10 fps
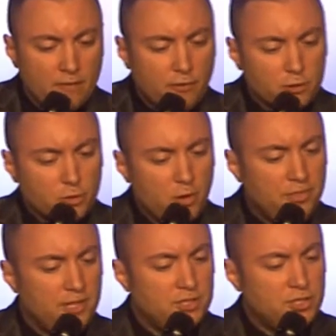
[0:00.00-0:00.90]
1
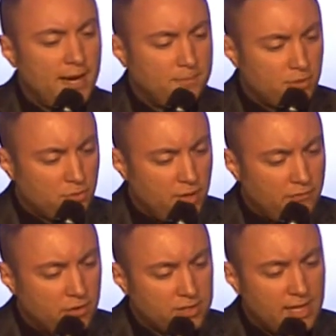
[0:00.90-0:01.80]
Corinthians chapter 3
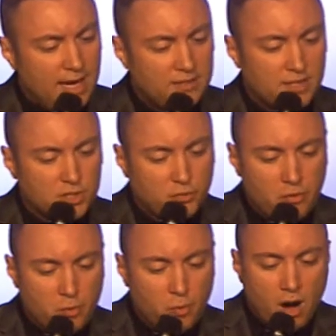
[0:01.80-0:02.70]
verse 9 says
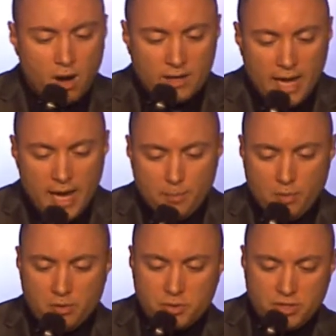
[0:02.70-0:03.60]
we are
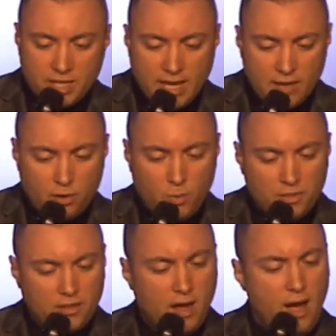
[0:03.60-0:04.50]
laborers together
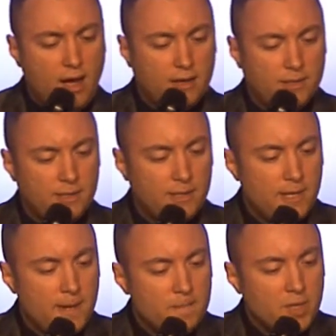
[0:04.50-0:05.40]
with God.
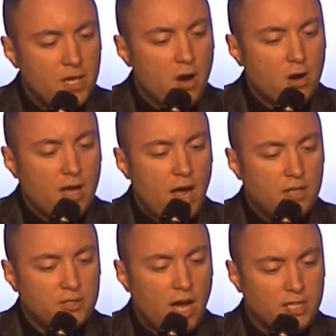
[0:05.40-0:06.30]
Ye are
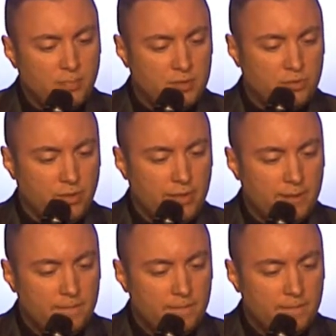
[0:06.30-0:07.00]
God's husbandry